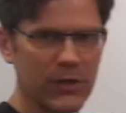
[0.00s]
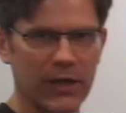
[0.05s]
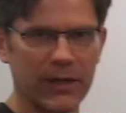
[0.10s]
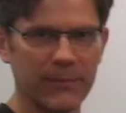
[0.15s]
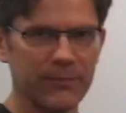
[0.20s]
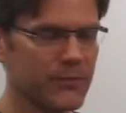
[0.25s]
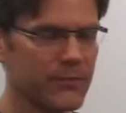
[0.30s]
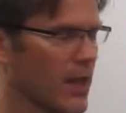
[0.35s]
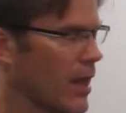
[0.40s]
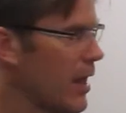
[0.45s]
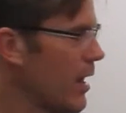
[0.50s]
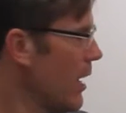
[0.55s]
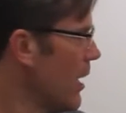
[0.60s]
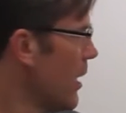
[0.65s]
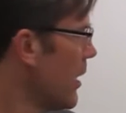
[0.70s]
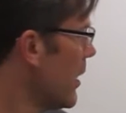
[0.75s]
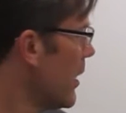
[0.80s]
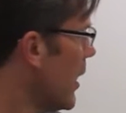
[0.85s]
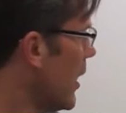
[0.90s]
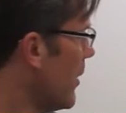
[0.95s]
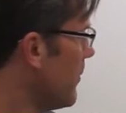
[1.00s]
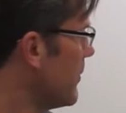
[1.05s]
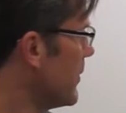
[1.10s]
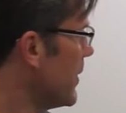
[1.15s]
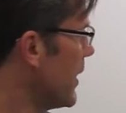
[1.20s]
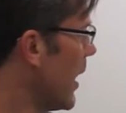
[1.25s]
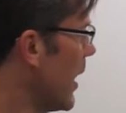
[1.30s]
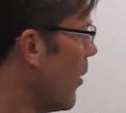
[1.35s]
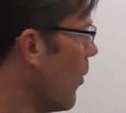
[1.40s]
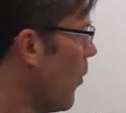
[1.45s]
Right?
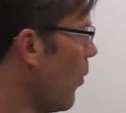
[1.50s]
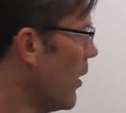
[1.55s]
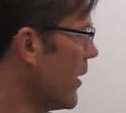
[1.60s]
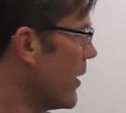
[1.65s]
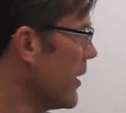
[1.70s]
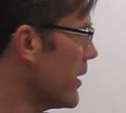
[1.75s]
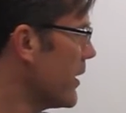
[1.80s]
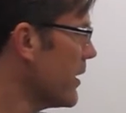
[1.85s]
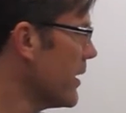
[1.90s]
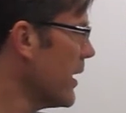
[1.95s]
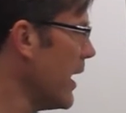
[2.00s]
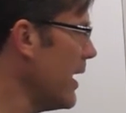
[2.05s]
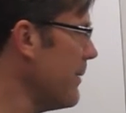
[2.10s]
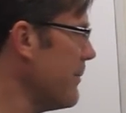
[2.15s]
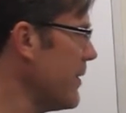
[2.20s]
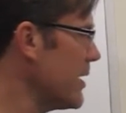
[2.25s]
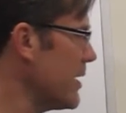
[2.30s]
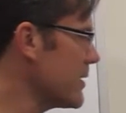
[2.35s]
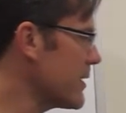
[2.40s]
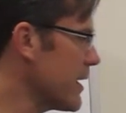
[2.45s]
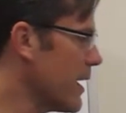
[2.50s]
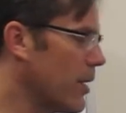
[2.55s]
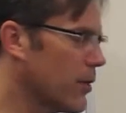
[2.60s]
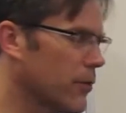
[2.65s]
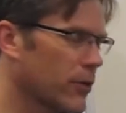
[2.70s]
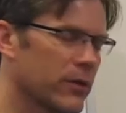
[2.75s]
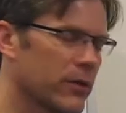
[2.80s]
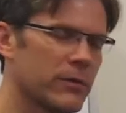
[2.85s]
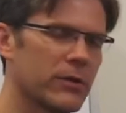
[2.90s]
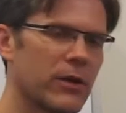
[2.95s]
Now, what a K-means
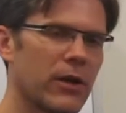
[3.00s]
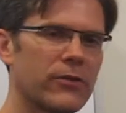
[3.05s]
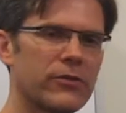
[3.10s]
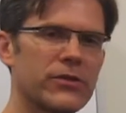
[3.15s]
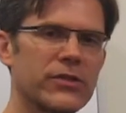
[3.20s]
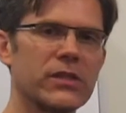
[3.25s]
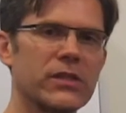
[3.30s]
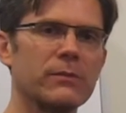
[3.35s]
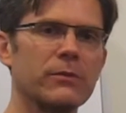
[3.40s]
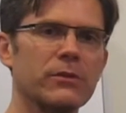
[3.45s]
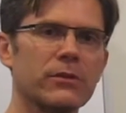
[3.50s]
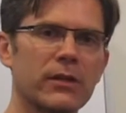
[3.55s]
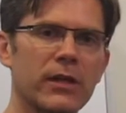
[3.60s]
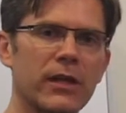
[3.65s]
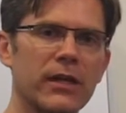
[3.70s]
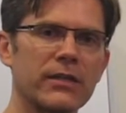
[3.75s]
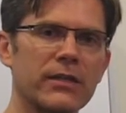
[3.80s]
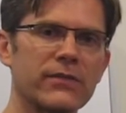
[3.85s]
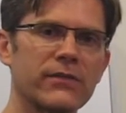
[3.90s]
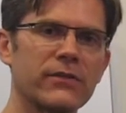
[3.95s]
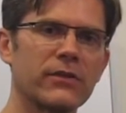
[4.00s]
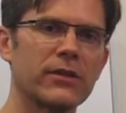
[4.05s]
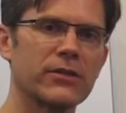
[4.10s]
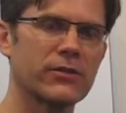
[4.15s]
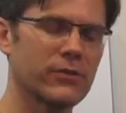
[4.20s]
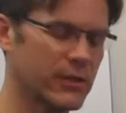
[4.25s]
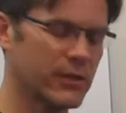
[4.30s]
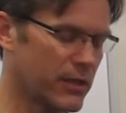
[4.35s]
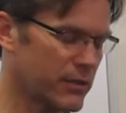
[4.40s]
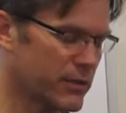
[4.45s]
algorithm and other similar kinds of
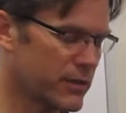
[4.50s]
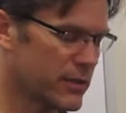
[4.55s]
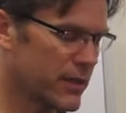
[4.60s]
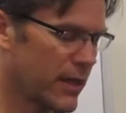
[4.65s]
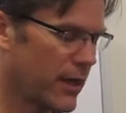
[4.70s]
cluster analysis